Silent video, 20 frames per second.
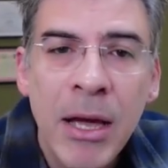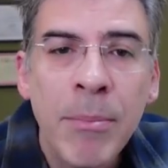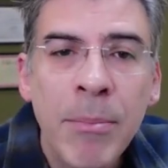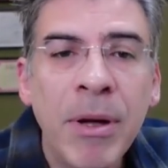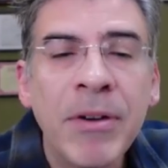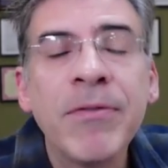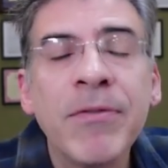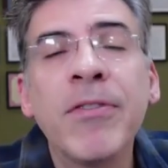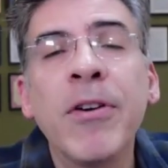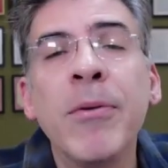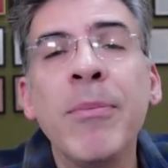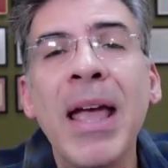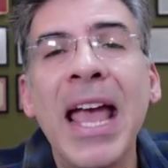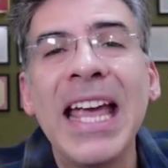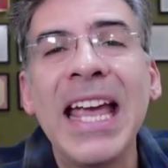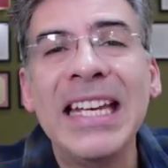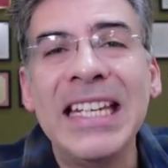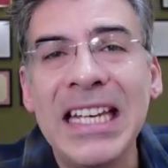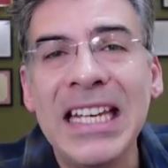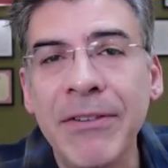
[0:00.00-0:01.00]
but from
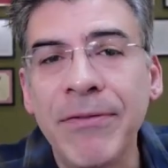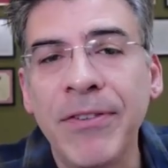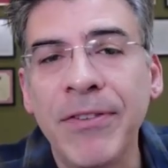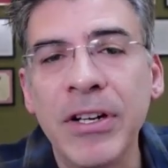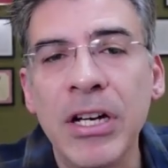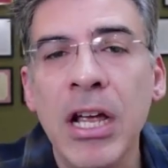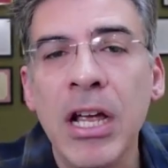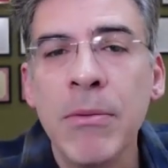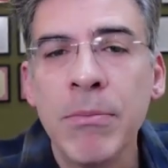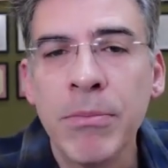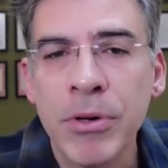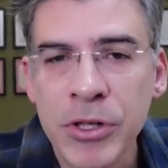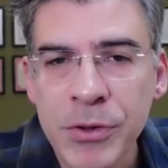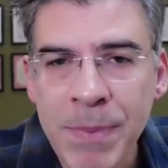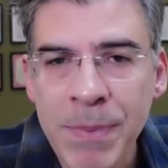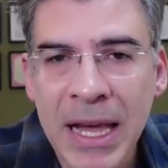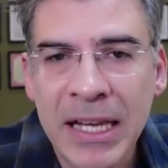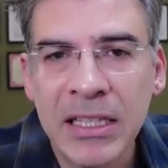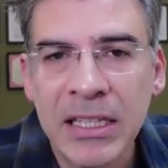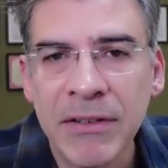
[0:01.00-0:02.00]
a different
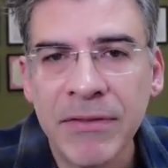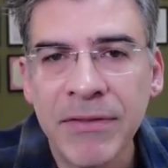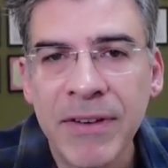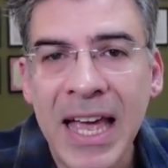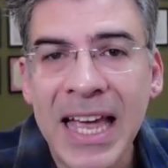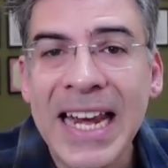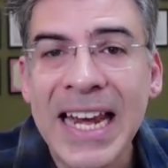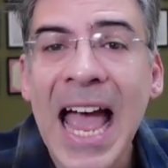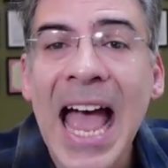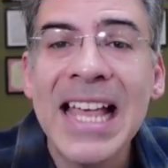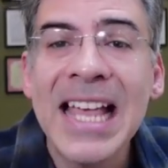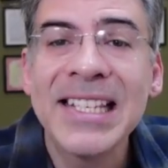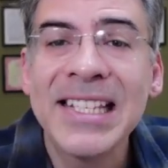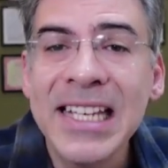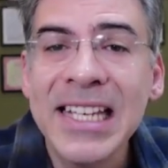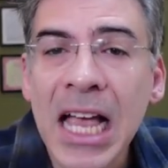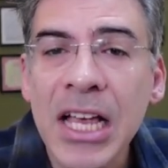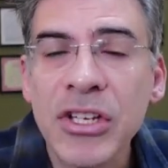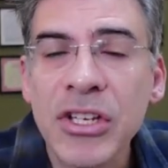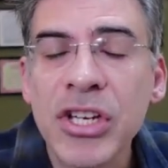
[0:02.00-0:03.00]
perspective, and as
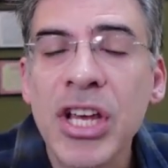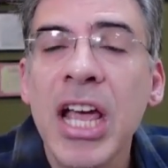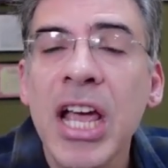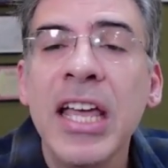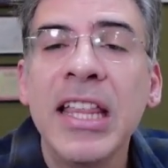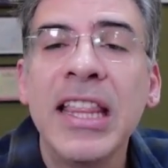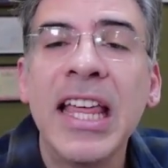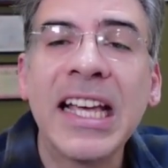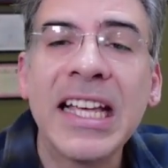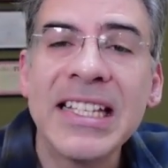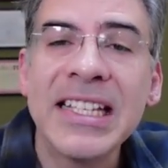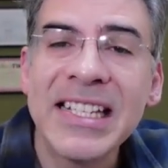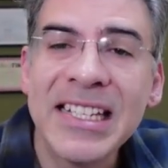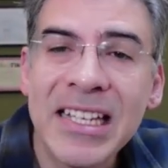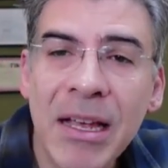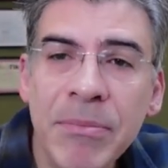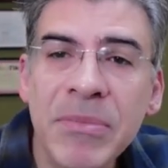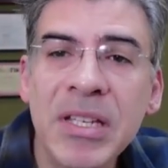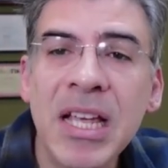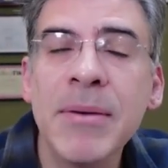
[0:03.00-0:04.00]
such, they can
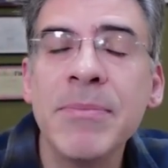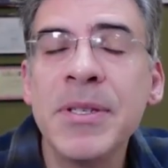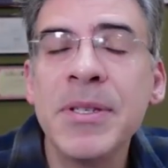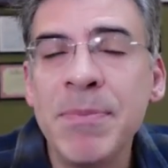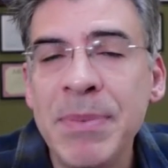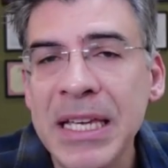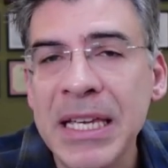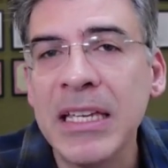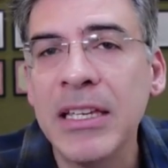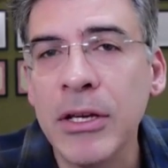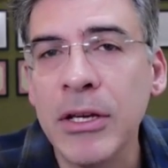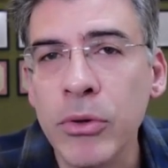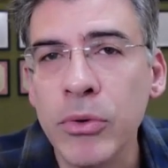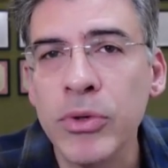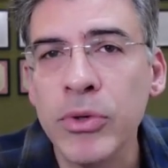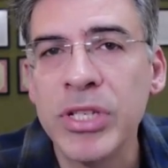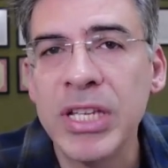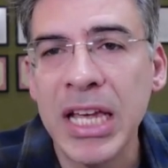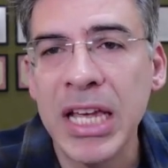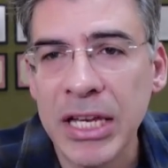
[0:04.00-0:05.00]
sometimes be
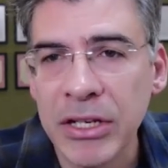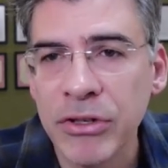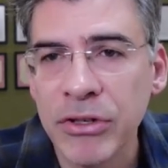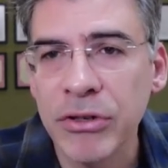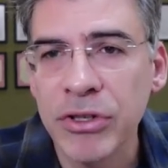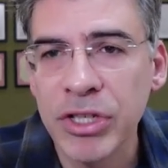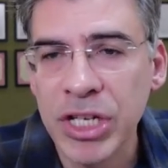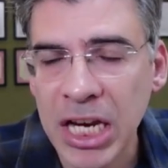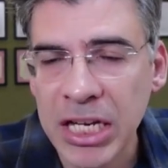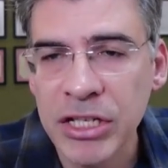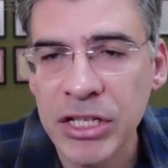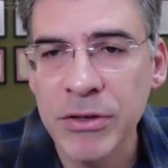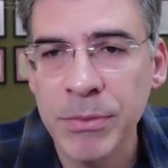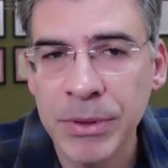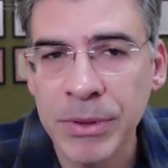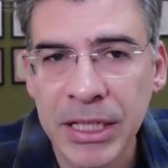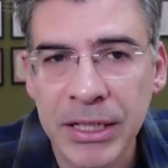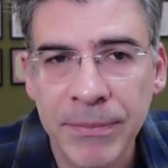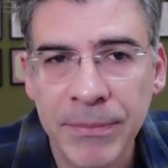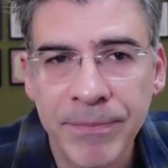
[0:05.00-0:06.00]
used
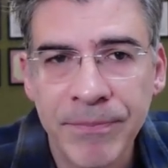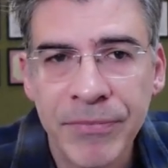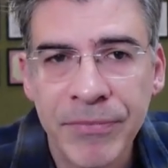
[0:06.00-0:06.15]
interchangeably.